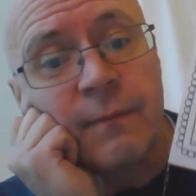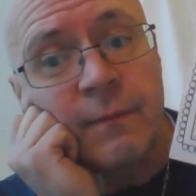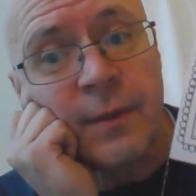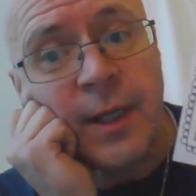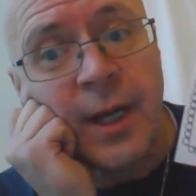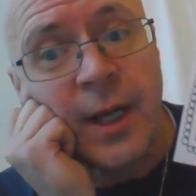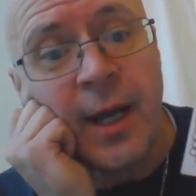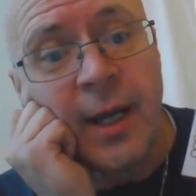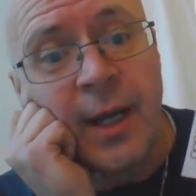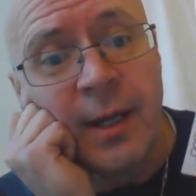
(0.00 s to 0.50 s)

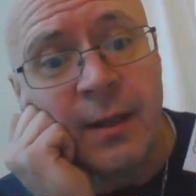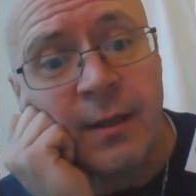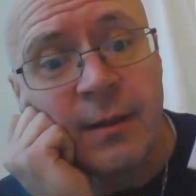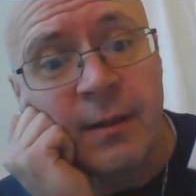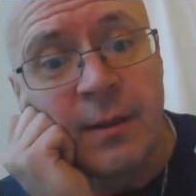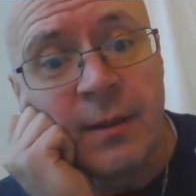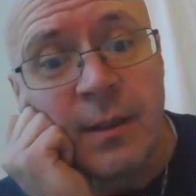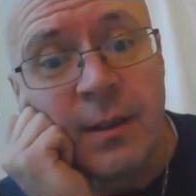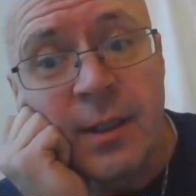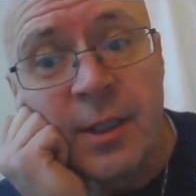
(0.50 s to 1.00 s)
Okay?
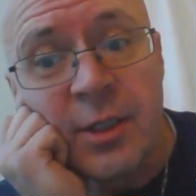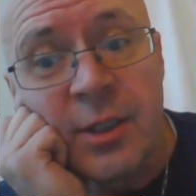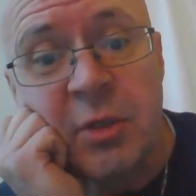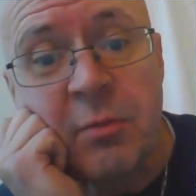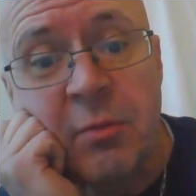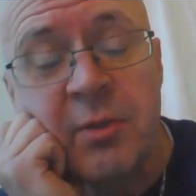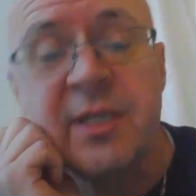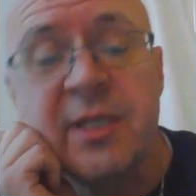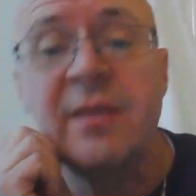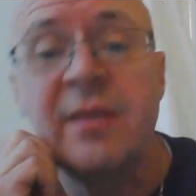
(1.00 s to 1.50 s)
She
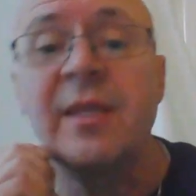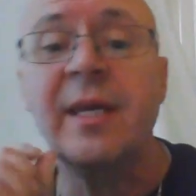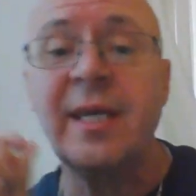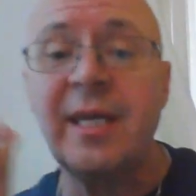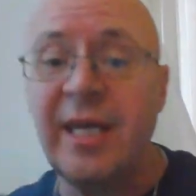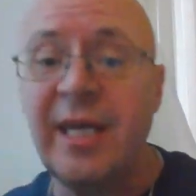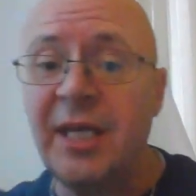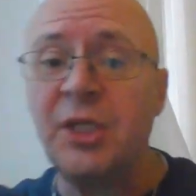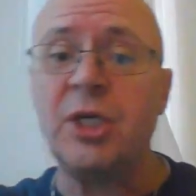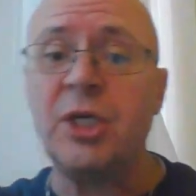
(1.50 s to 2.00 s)
was in the
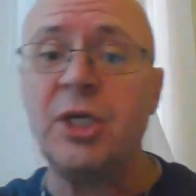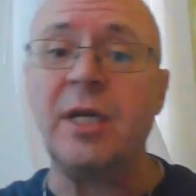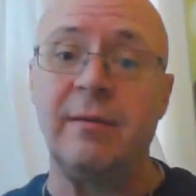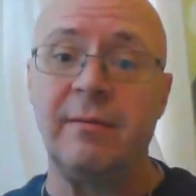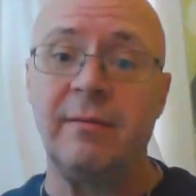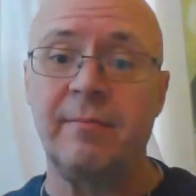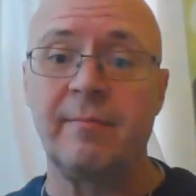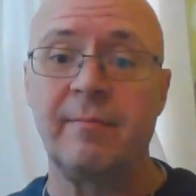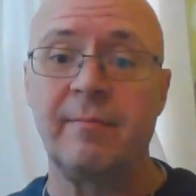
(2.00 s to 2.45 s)
kitchen.